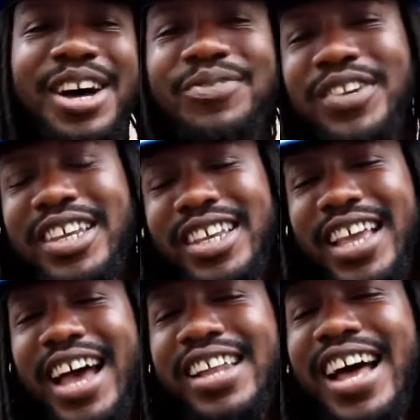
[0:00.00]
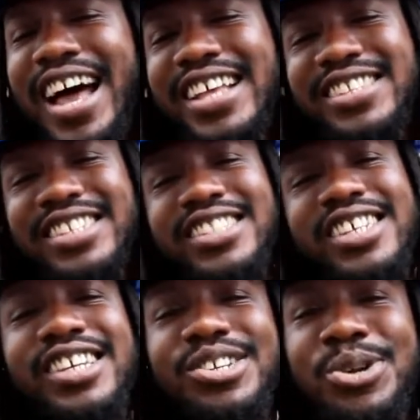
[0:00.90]
I'm finna give y'all a hot 16,
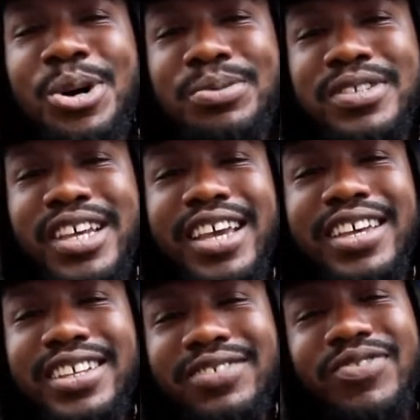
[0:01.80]
you know what I'm saying?